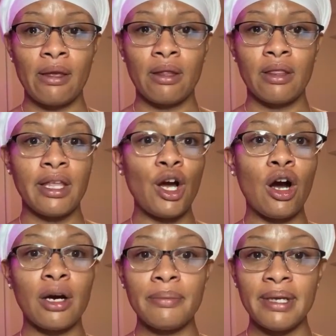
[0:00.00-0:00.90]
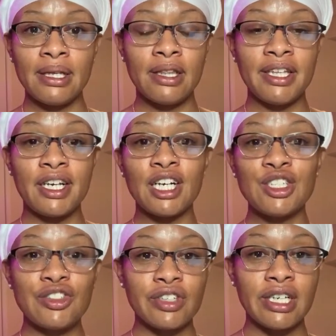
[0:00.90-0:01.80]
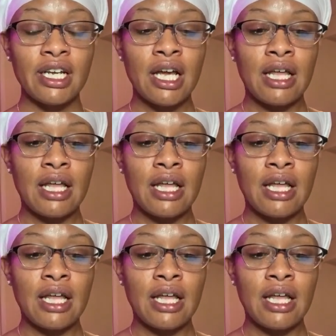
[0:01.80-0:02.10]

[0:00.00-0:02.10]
the army, the country.